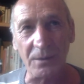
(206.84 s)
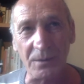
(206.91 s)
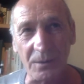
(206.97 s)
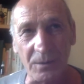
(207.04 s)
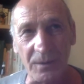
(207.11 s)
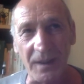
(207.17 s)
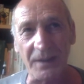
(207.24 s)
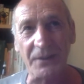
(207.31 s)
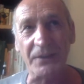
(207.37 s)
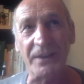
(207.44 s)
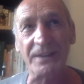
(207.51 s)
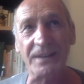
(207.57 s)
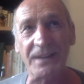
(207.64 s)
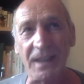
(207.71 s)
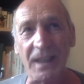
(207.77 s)
let
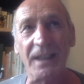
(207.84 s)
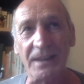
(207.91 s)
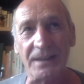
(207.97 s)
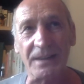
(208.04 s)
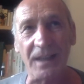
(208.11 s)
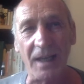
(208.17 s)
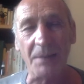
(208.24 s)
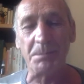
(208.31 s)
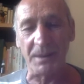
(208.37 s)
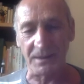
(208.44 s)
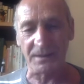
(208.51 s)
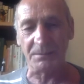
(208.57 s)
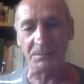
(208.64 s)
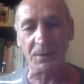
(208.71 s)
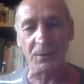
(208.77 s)
this grace happen,
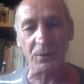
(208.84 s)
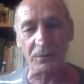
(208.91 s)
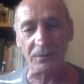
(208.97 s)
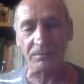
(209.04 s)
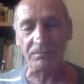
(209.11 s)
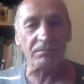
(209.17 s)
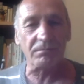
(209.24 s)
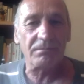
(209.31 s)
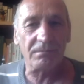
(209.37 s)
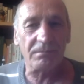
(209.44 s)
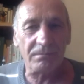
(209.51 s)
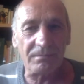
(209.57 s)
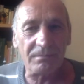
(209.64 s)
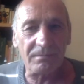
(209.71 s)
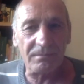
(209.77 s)
because
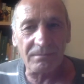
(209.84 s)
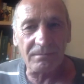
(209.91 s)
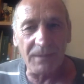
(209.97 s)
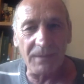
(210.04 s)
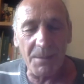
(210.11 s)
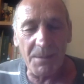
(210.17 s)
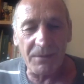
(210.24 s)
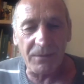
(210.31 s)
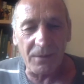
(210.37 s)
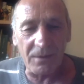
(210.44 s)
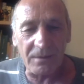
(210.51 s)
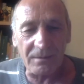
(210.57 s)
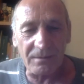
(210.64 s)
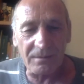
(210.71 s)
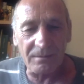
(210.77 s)
maybe
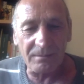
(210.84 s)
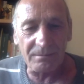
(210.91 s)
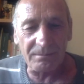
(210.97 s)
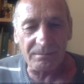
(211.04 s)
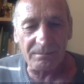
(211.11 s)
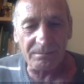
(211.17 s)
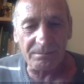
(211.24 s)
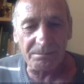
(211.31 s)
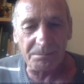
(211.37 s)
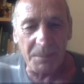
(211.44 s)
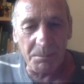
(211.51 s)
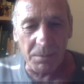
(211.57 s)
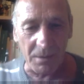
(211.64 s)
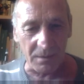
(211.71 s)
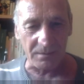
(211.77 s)
for
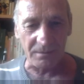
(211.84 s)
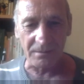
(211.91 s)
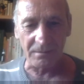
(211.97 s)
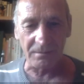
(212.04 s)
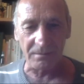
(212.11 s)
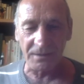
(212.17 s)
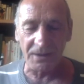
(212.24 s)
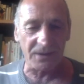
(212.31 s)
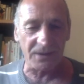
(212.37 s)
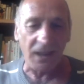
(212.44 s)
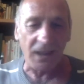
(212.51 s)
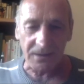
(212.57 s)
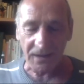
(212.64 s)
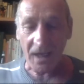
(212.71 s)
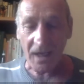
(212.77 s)
people this
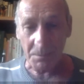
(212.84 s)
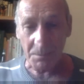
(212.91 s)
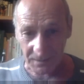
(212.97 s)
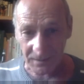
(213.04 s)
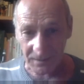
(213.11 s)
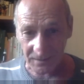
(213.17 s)
doesn't happen.